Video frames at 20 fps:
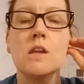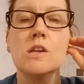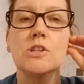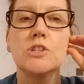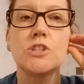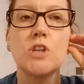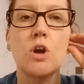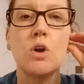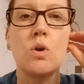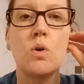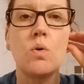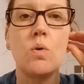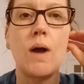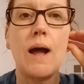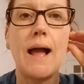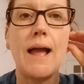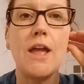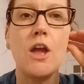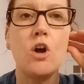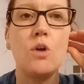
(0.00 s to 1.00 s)
So
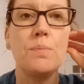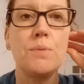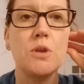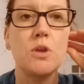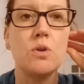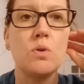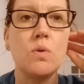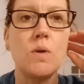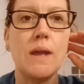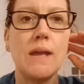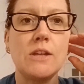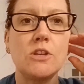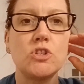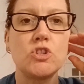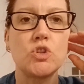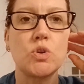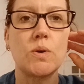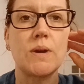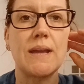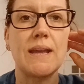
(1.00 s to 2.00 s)
I hope you
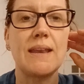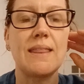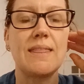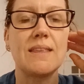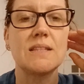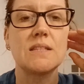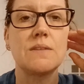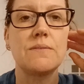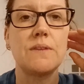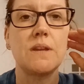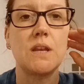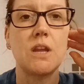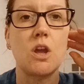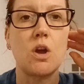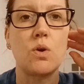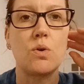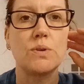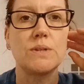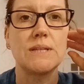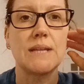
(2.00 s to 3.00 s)
enjoyed this
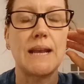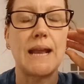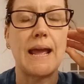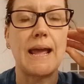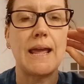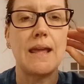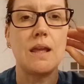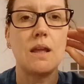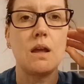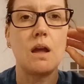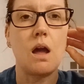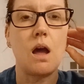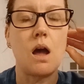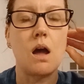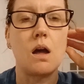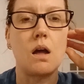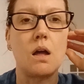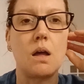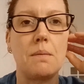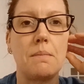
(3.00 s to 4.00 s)
video today.
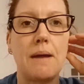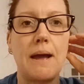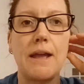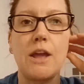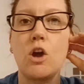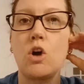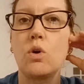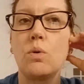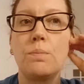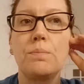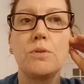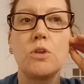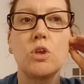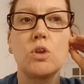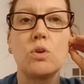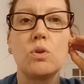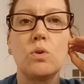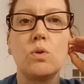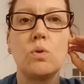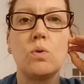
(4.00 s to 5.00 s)
I hope
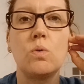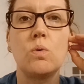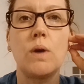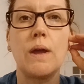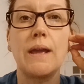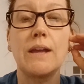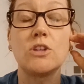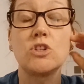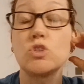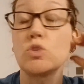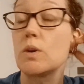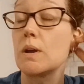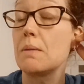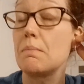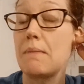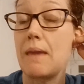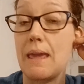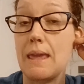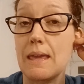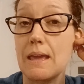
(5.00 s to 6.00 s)
you enjoy
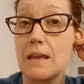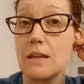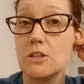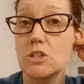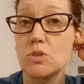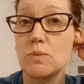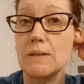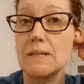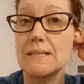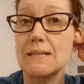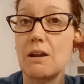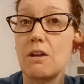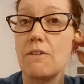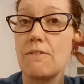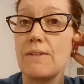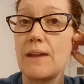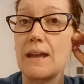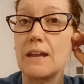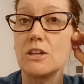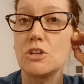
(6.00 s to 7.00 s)
making sweet and sour
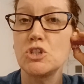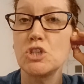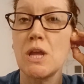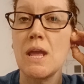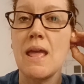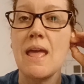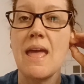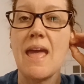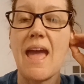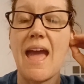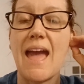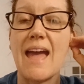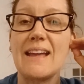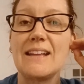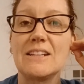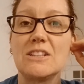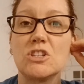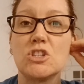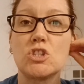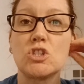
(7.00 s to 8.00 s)
veg
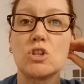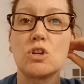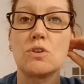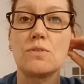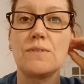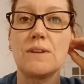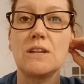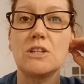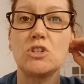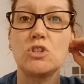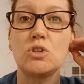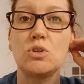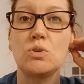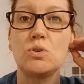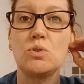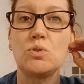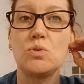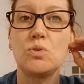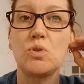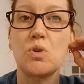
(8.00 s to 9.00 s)
and serve it
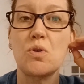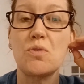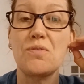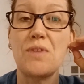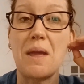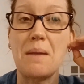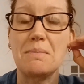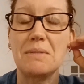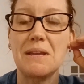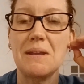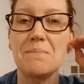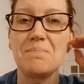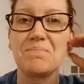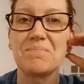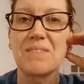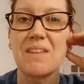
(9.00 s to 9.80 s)
to your family.